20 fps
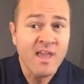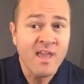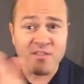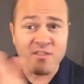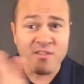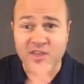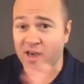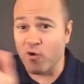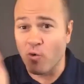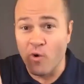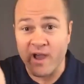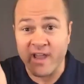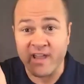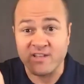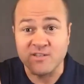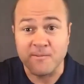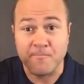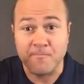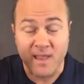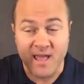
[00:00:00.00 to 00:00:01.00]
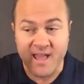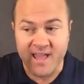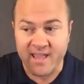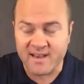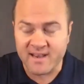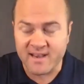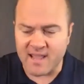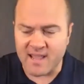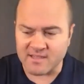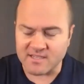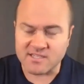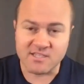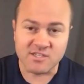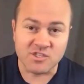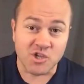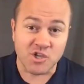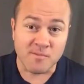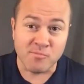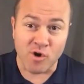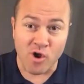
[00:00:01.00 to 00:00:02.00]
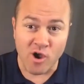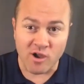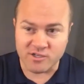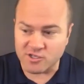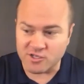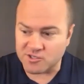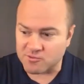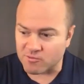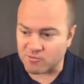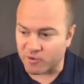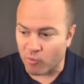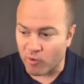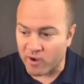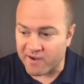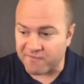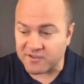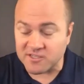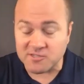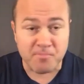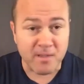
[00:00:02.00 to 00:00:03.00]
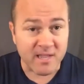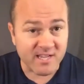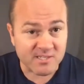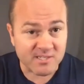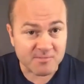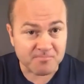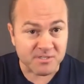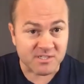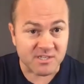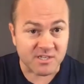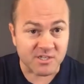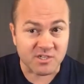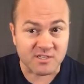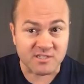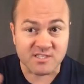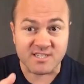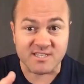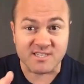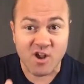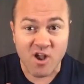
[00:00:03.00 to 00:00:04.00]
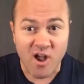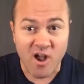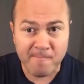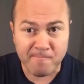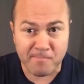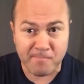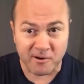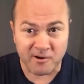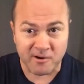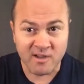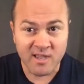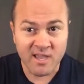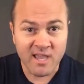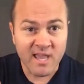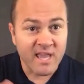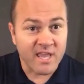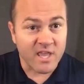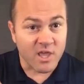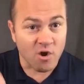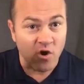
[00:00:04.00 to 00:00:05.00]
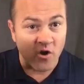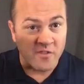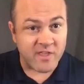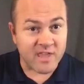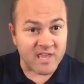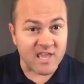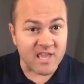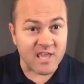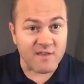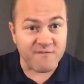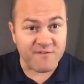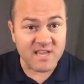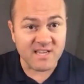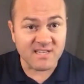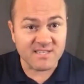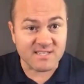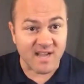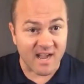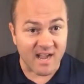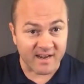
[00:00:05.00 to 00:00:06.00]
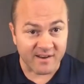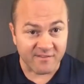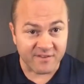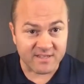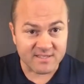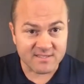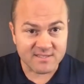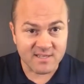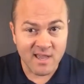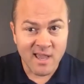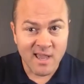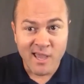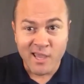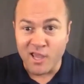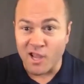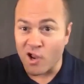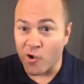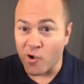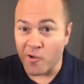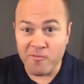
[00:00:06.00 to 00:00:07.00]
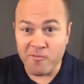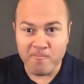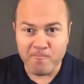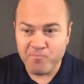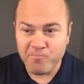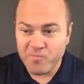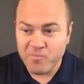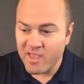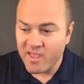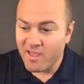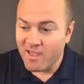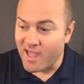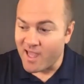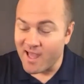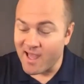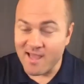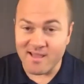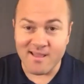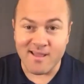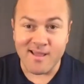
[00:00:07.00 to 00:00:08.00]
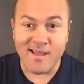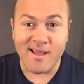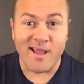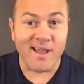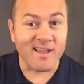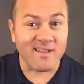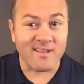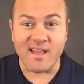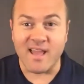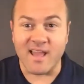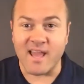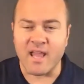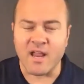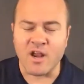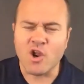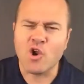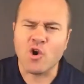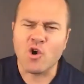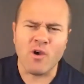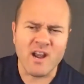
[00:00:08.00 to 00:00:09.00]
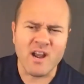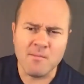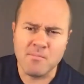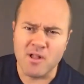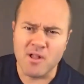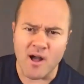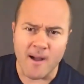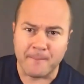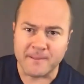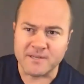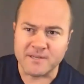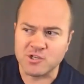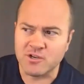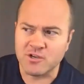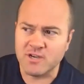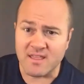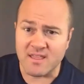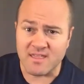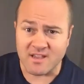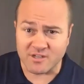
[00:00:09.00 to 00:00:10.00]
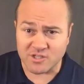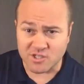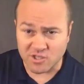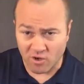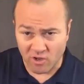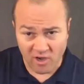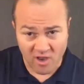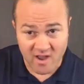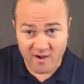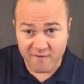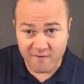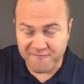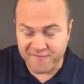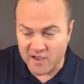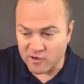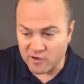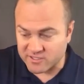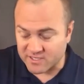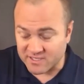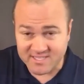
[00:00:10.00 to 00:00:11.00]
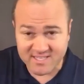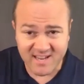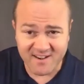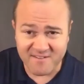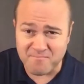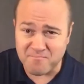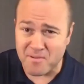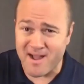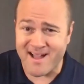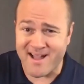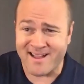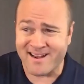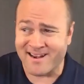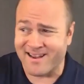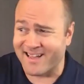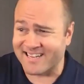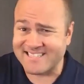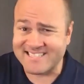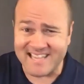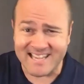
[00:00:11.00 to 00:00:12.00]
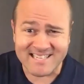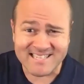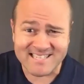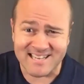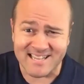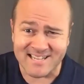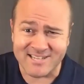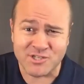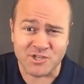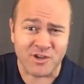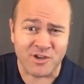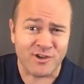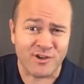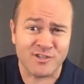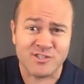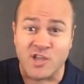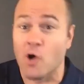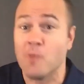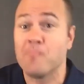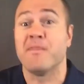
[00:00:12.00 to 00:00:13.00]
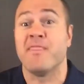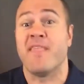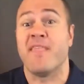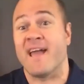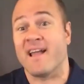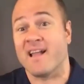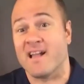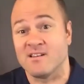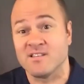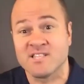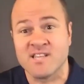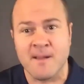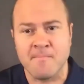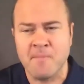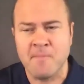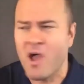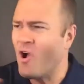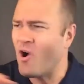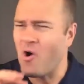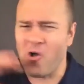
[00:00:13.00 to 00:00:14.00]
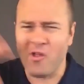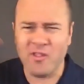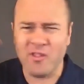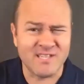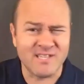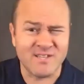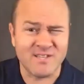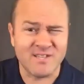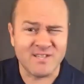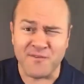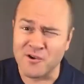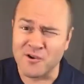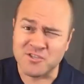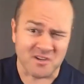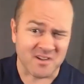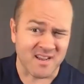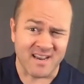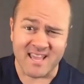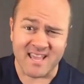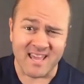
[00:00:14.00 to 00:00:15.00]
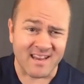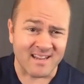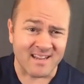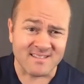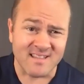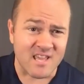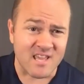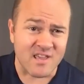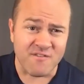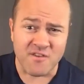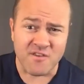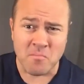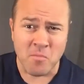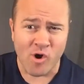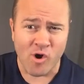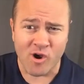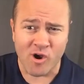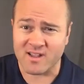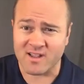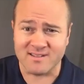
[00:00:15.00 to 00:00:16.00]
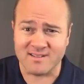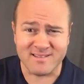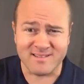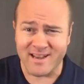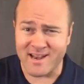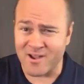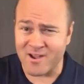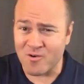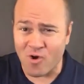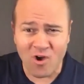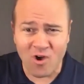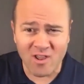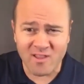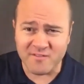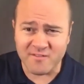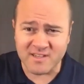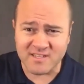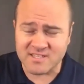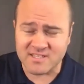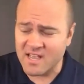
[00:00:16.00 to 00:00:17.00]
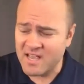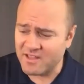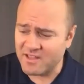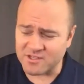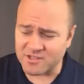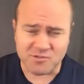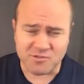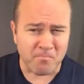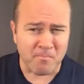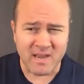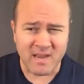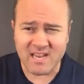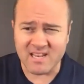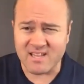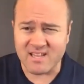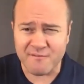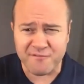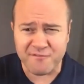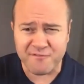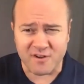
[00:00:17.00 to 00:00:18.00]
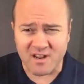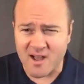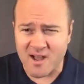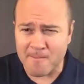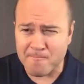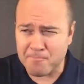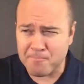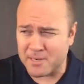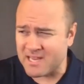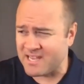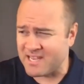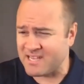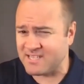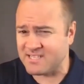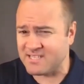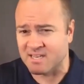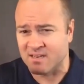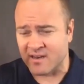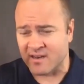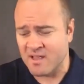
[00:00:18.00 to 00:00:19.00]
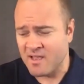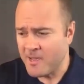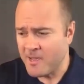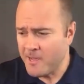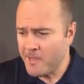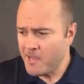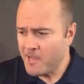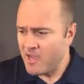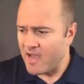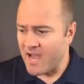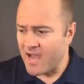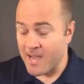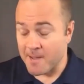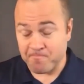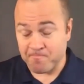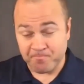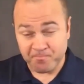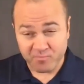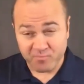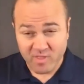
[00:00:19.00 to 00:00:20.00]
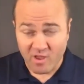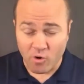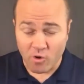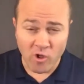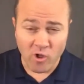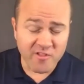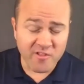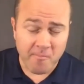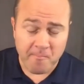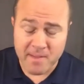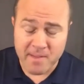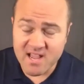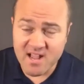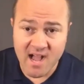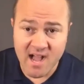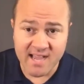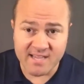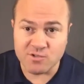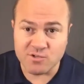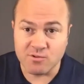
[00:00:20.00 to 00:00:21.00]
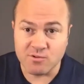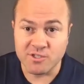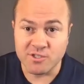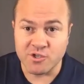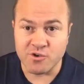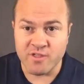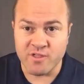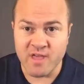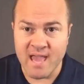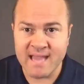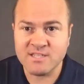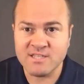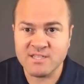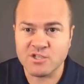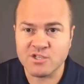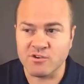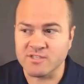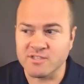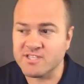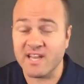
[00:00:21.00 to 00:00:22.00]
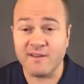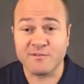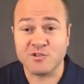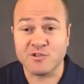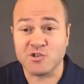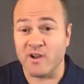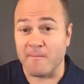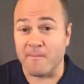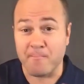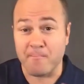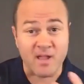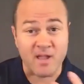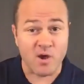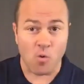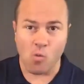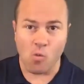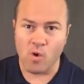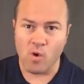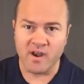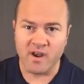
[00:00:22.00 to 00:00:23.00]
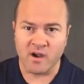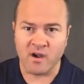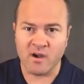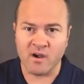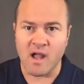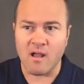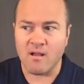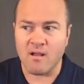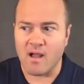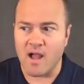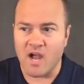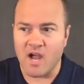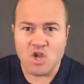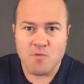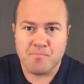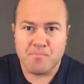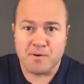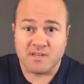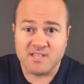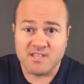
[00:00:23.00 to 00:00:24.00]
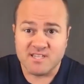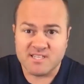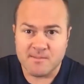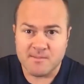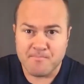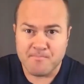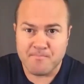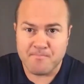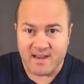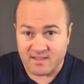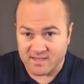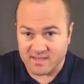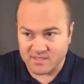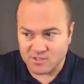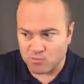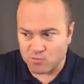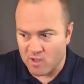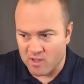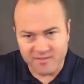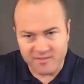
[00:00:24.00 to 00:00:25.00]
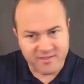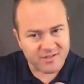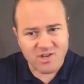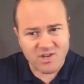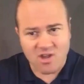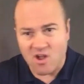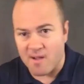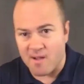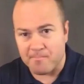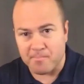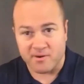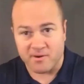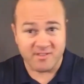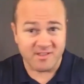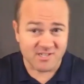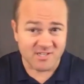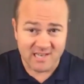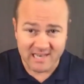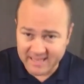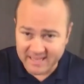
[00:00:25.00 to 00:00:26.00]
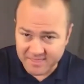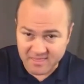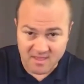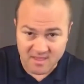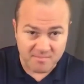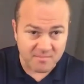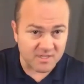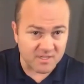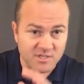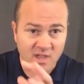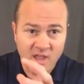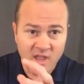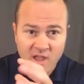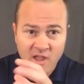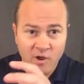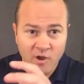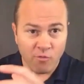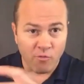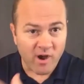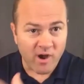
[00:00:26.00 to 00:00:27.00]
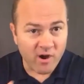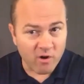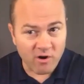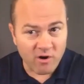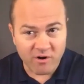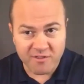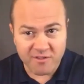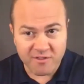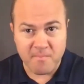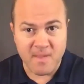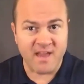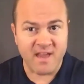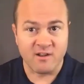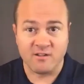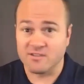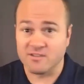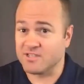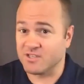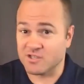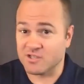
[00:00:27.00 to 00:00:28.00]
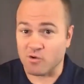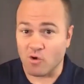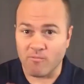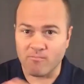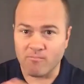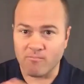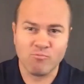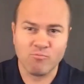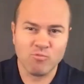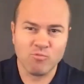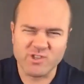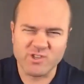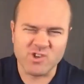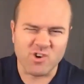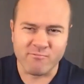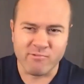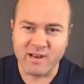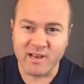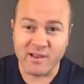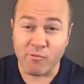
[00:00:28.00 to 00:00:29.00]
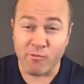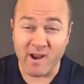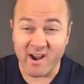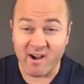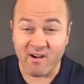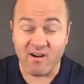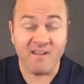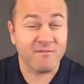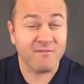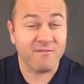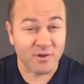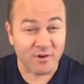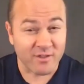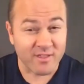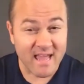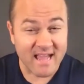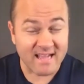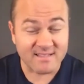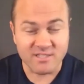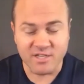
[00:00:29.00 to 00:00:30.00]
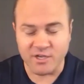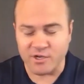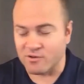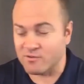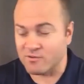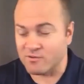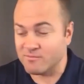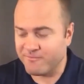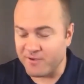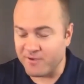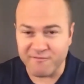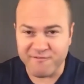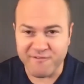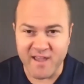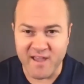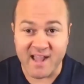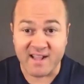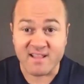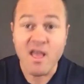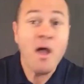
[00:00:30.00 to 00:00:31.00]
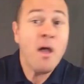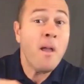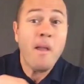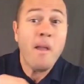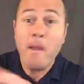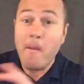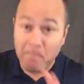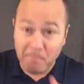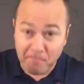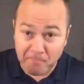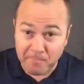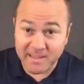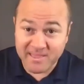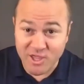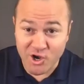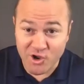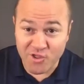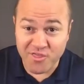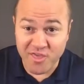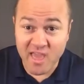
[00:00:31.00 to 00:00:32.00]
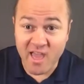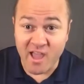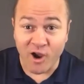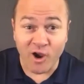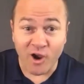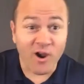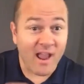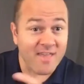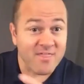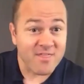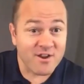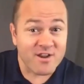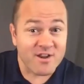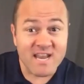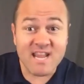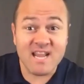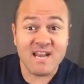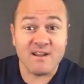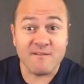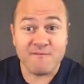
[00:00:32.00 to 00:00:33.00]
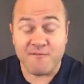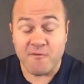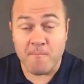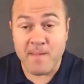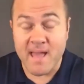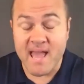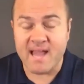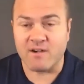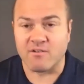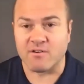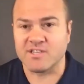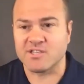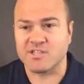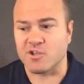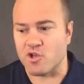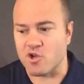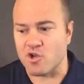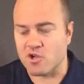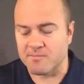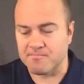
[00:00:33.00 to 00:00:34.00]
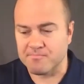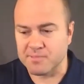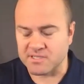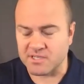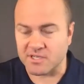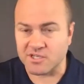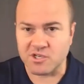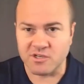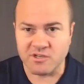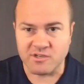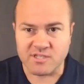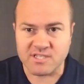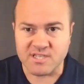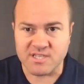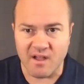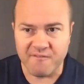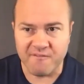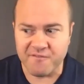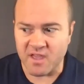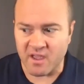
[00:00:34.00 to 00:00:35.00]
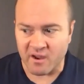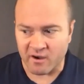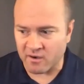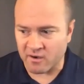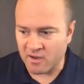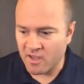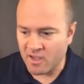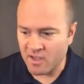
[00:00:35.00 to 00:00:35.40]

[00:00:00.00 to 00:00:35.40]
the other way to play it and this is jim rogers one of his biggest positions is copper you know on the ev side of it you know right uh, incredible opportunity there. So a lot of folks, instead of buying like Tesla shares, hoping that goes up, all these folks are going to get into the EV market. You know, all of these. There's many different companies, and um, all the big guys will do that. So instead of trying to pick a winner, how do you participate in this? Well, there's copper, there's lithium, there's rare earth metals, there's which aren't really rare. I've learned that too. Fun fact. But they're there and they're needed for batteries, so you can position yourself there.